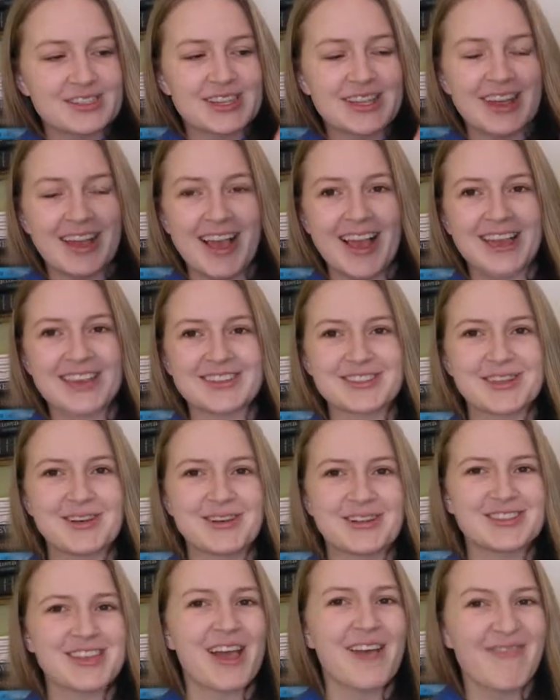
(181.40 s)
as
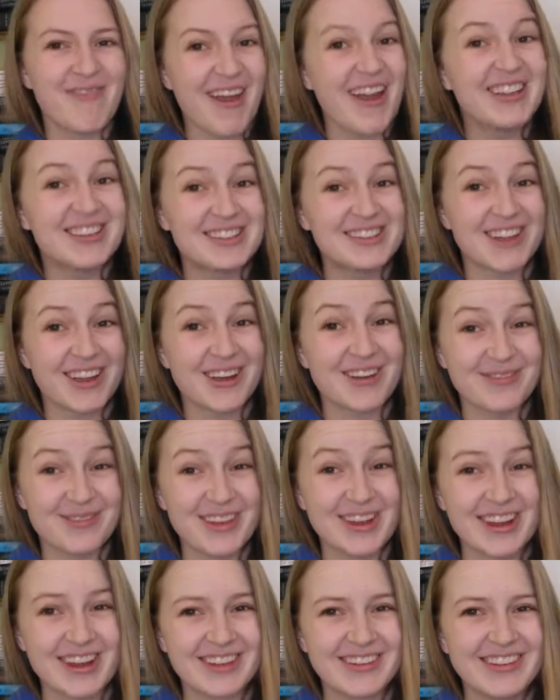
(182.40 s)
soon as I find
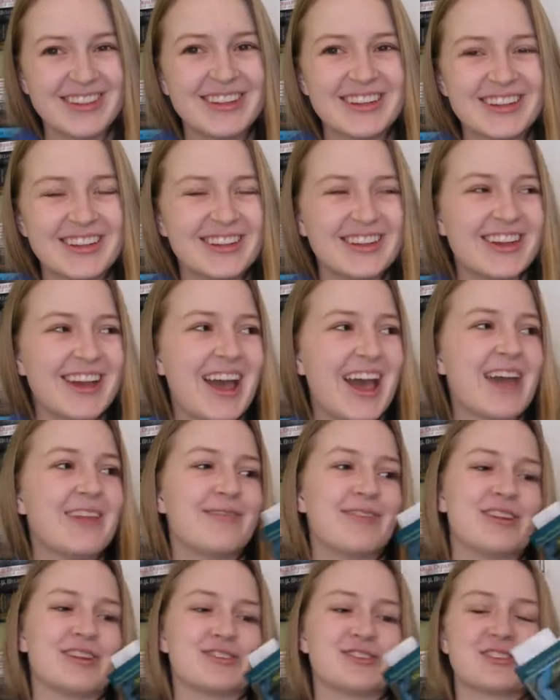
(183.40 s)
Seraphina and
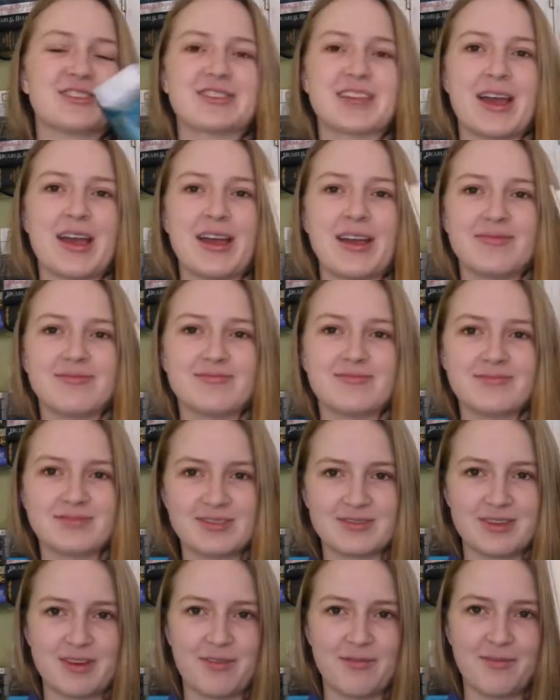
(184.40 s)
finish this. I
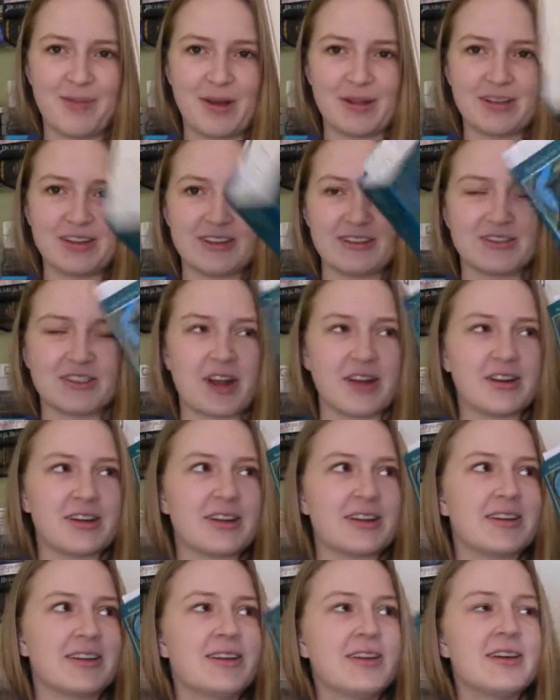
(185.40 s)
have barely started
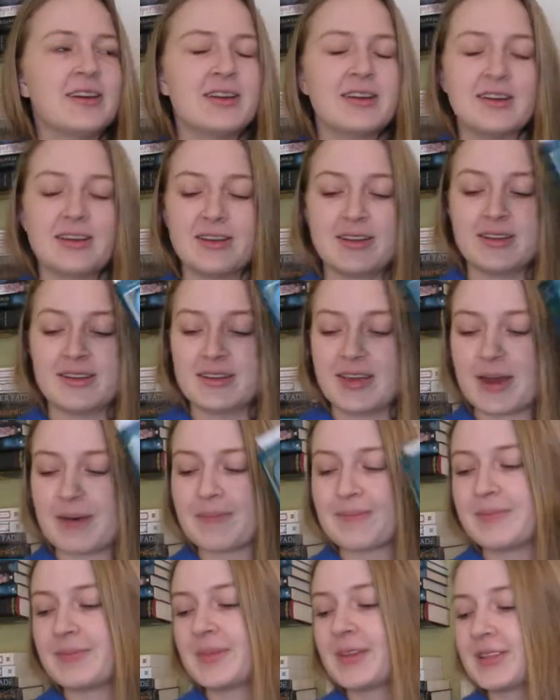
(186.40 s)
it. Yep,
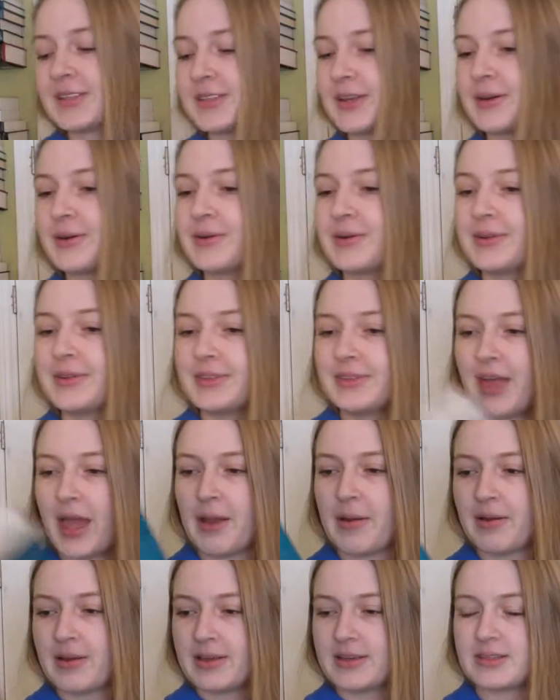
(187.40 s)
so
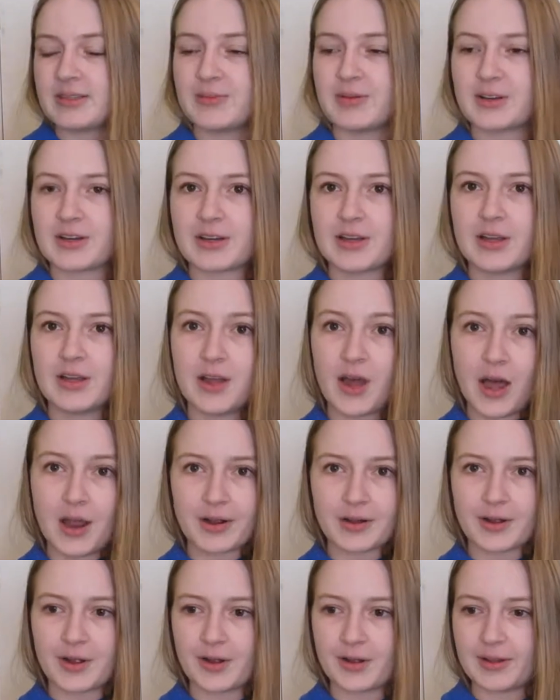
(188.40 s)
that is a book
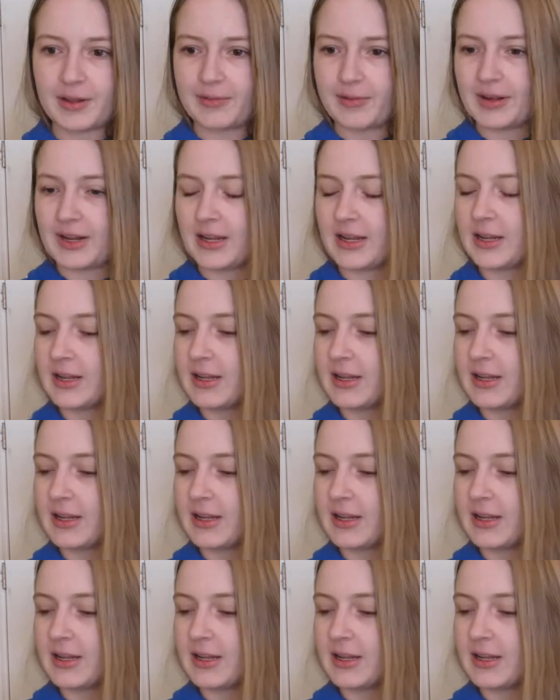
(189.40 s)
I'm currently reading.